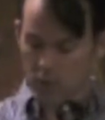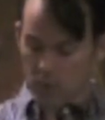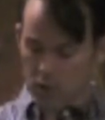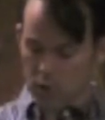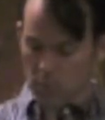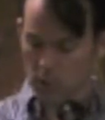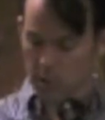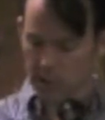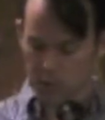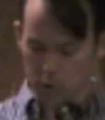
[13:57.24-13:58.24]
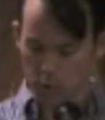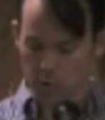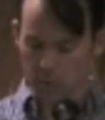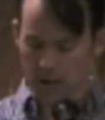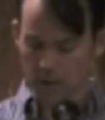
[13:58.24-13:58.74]
from his sparsely
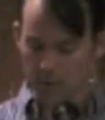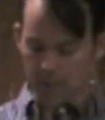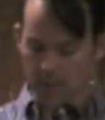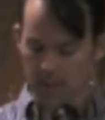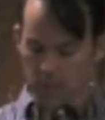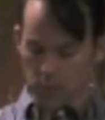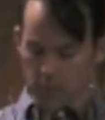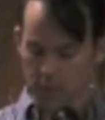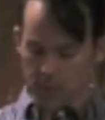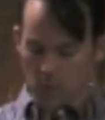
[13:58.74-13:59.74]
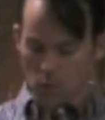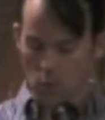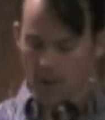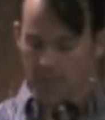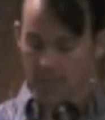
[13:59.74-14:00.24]
toothed mouth at the animals,
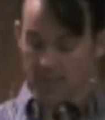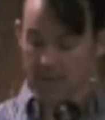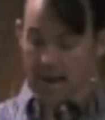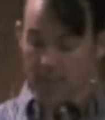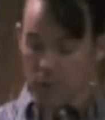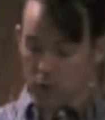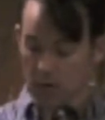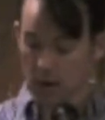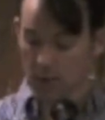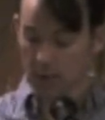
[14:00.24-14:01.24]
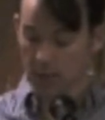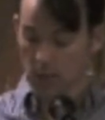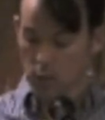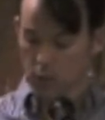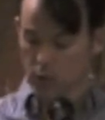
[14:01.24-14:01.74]
waving his cap and shouting,
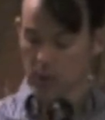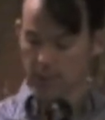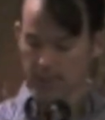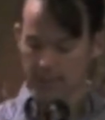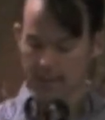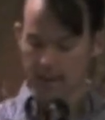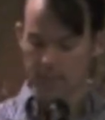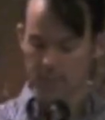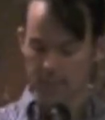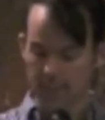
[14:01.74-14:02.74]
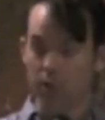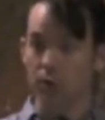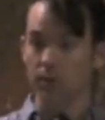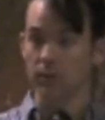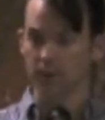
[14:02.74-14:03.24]
returning to the cab and
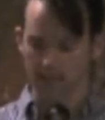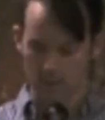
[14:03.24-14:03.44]
inching the van